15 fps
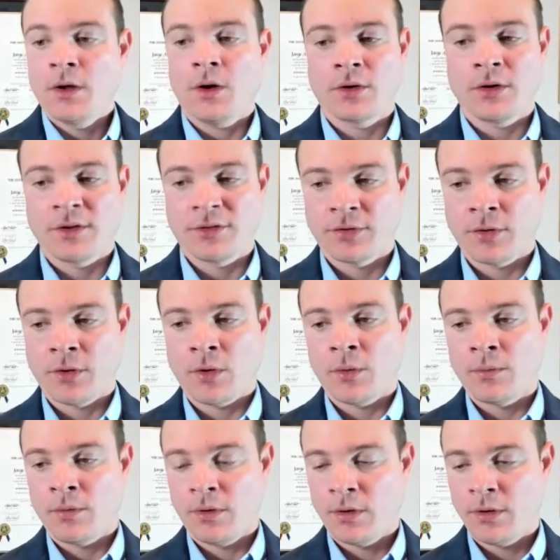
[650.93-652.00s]
Okay,
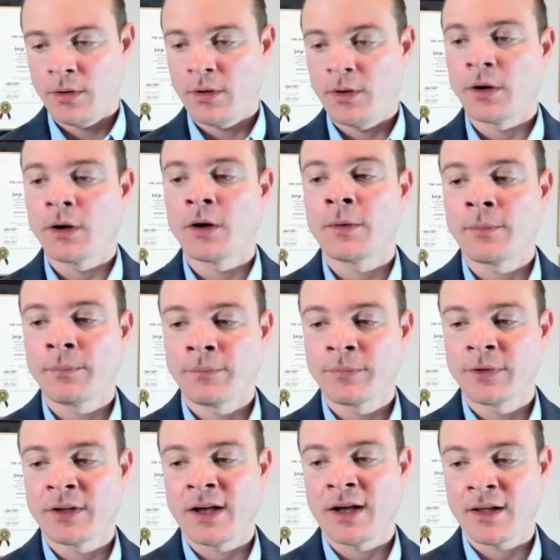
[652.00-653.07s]
so
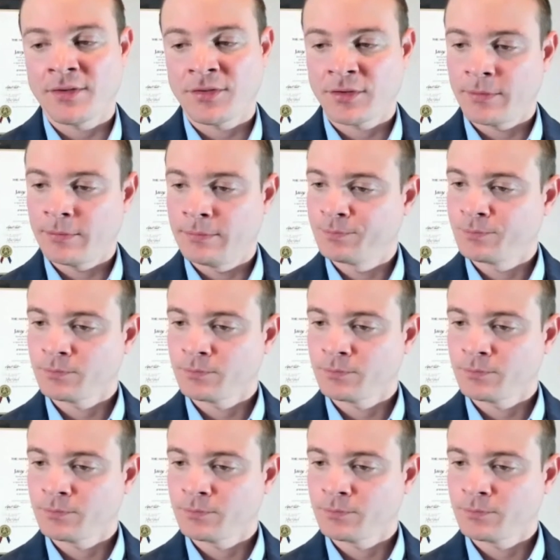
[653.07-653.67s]
they ask,